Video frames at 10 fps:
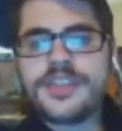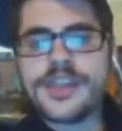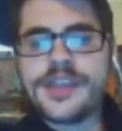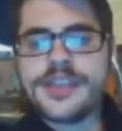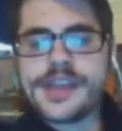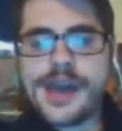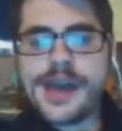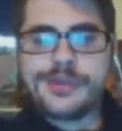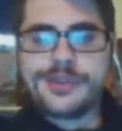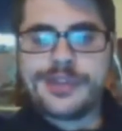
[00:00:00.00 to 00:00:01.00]
thing that I
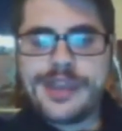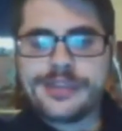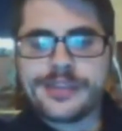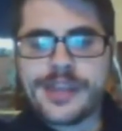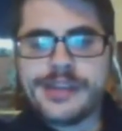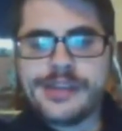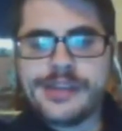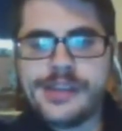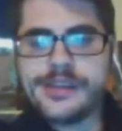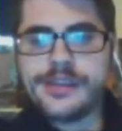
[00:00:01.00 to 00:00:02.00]
would say that they
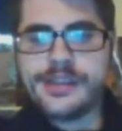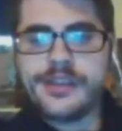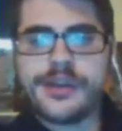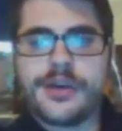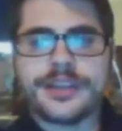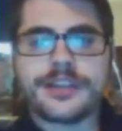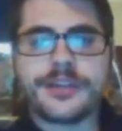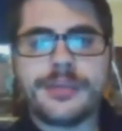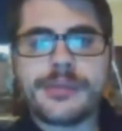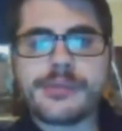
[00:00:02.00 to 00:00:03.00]
need, a little
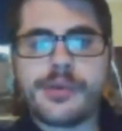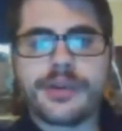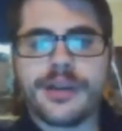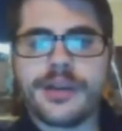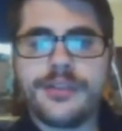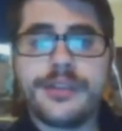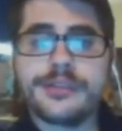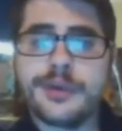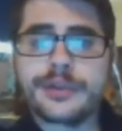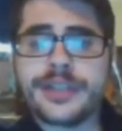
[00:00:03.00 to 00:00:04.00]
bit more of is
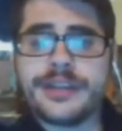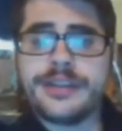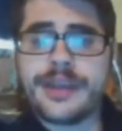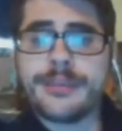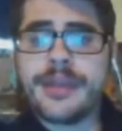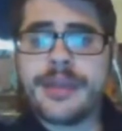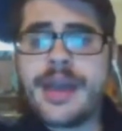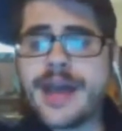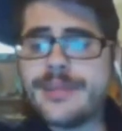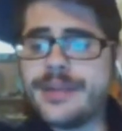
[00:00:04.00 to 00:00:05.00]
goaltending depth.
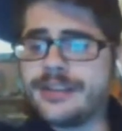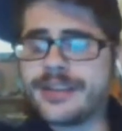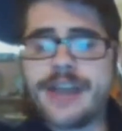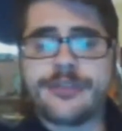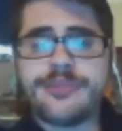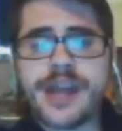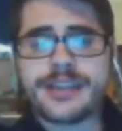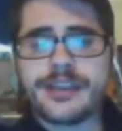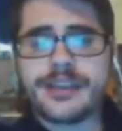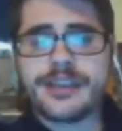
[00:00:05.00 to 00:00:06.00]
I mean, aside from
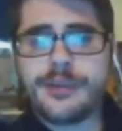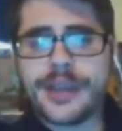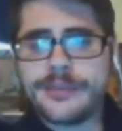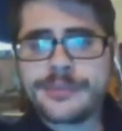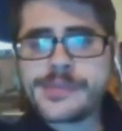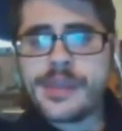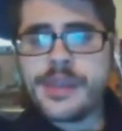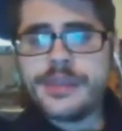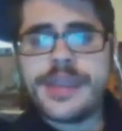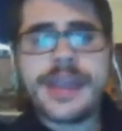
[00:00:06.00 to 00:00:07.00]
Jonathan Quick,
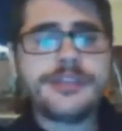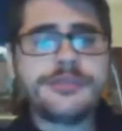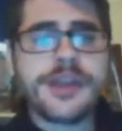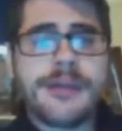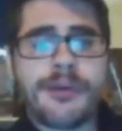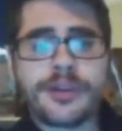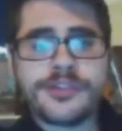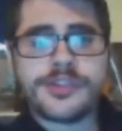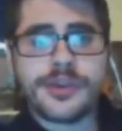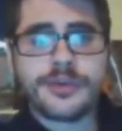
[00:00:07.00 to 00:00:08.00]
yeah, you've got
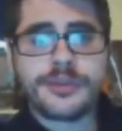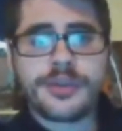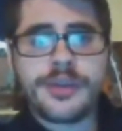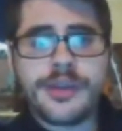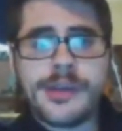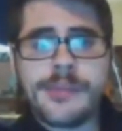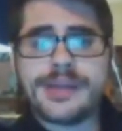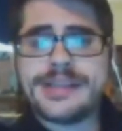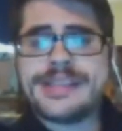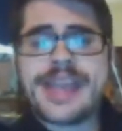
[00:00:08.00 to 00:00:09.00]
Martin Jones.
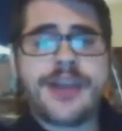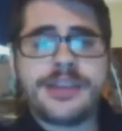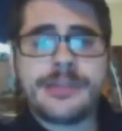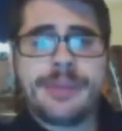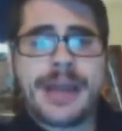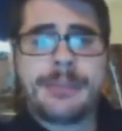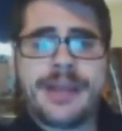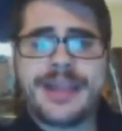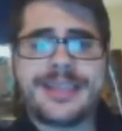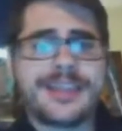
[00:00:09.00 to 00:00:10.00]
But down in the
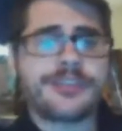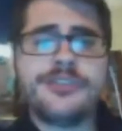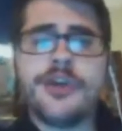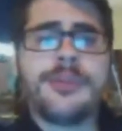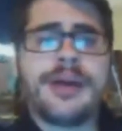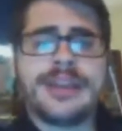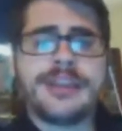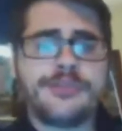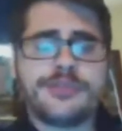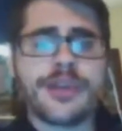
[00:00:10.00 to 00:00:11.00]
pipeline, there's nobody.
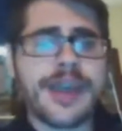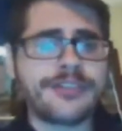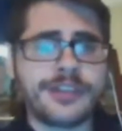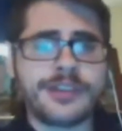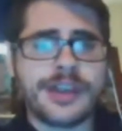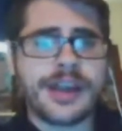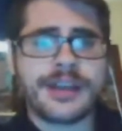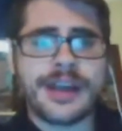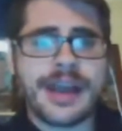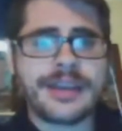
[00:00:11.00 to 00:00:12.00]
You drafted a
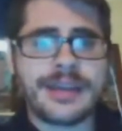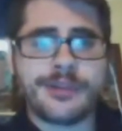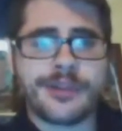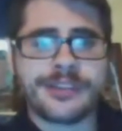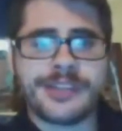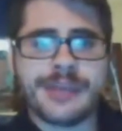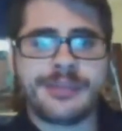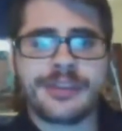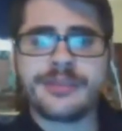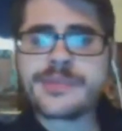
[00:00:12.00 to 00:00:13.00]
guy named Chris
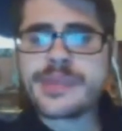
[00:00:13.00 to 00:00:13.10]
Gibson